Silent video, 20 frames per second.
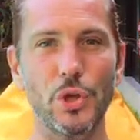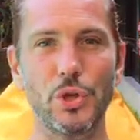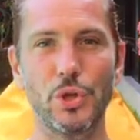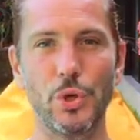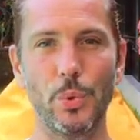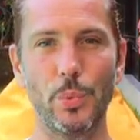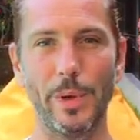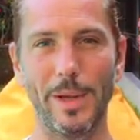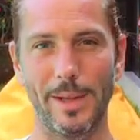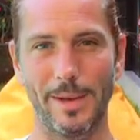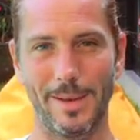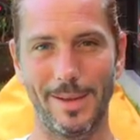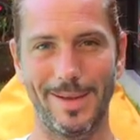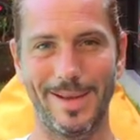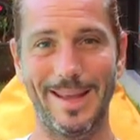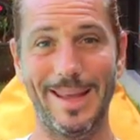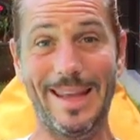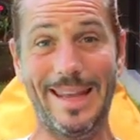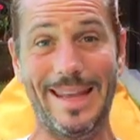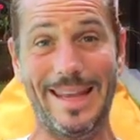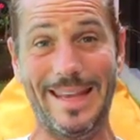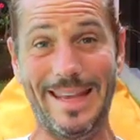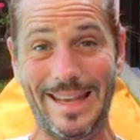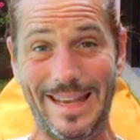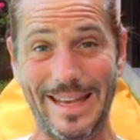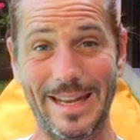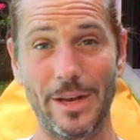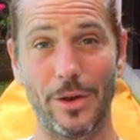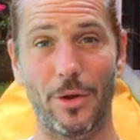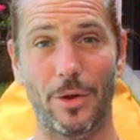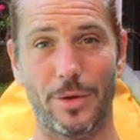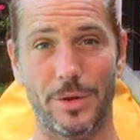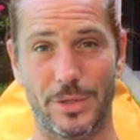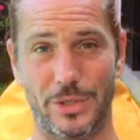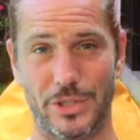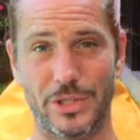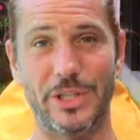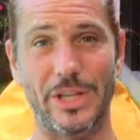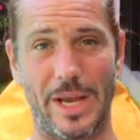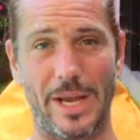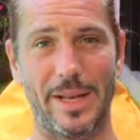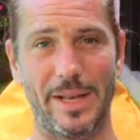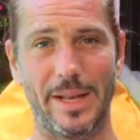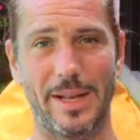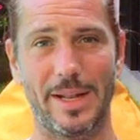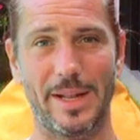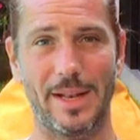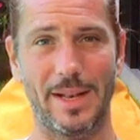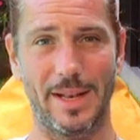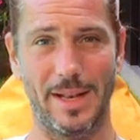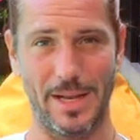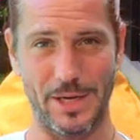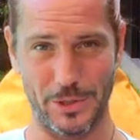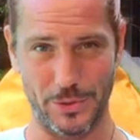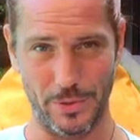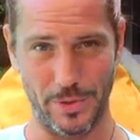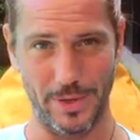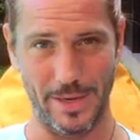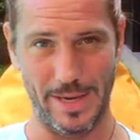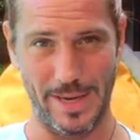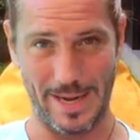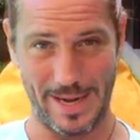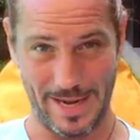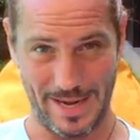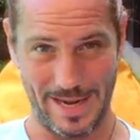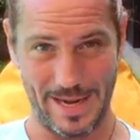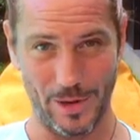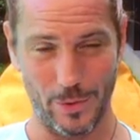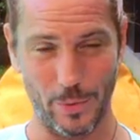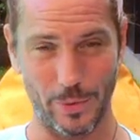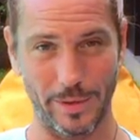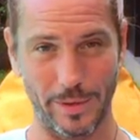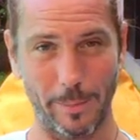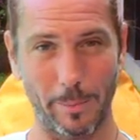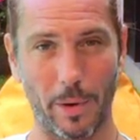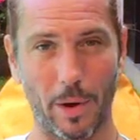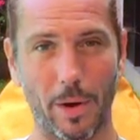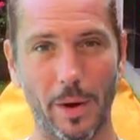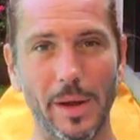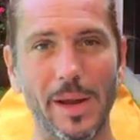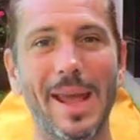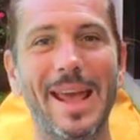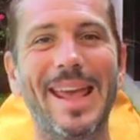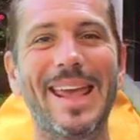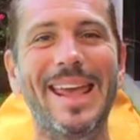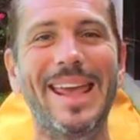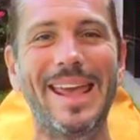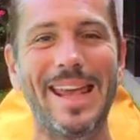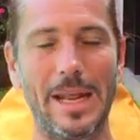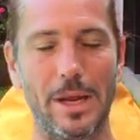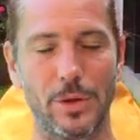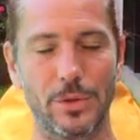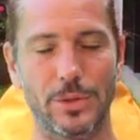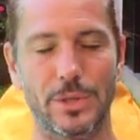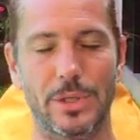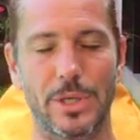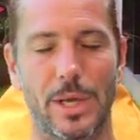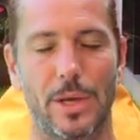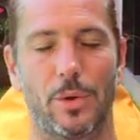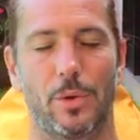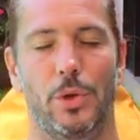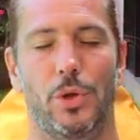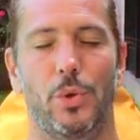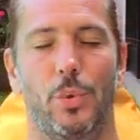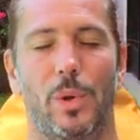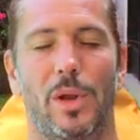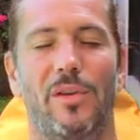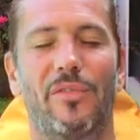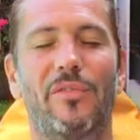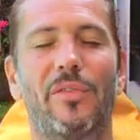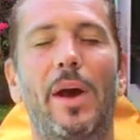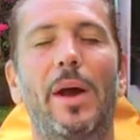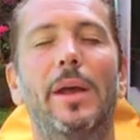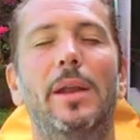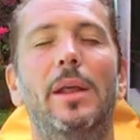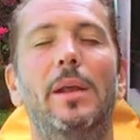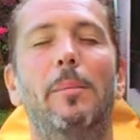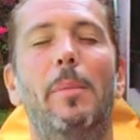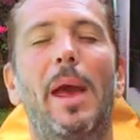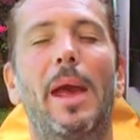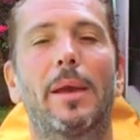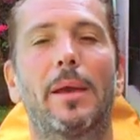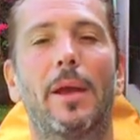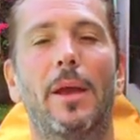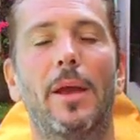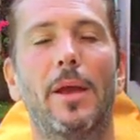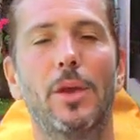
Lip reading: you will understand, literally in quote mark, understand. You will find it back.